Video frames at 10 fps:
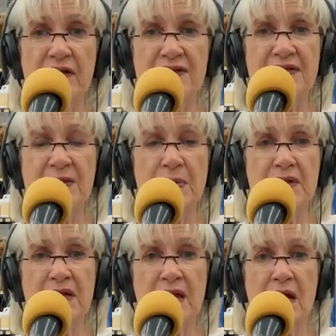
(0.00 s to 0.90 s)
fall asleep
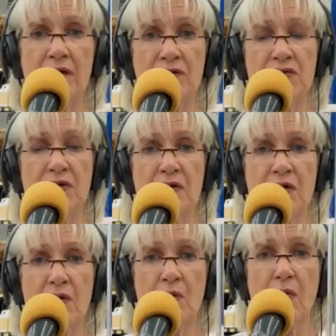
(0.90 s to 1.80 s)
on the couch
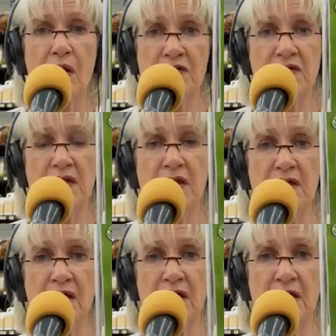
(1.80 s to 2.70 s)
watching
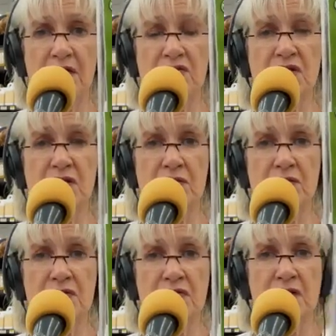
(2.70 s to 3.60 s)
Indiana
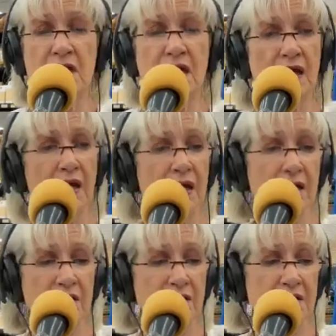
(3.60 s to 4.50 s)
Jones
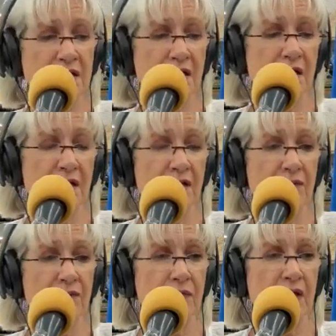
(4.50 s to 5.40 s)
and
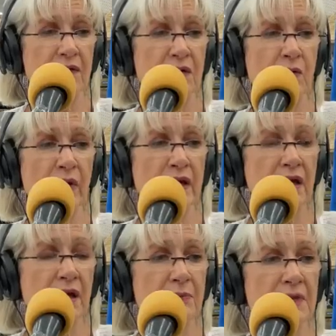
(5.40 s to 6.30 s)
then
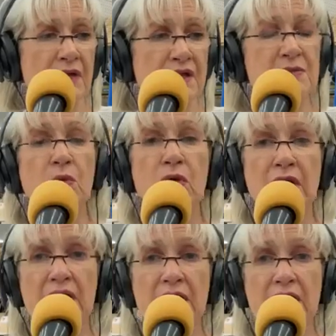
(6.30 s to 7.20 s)
wake up the next
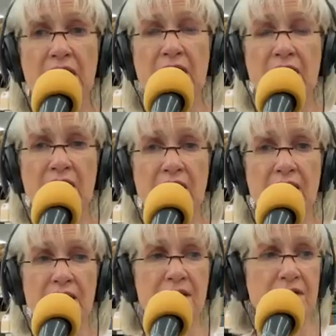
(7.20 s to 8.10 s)
morning
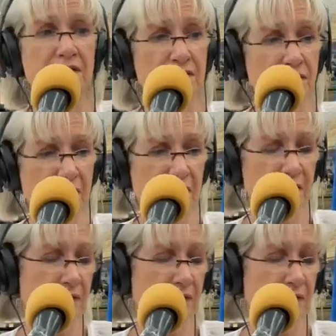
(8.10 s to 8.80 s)
and you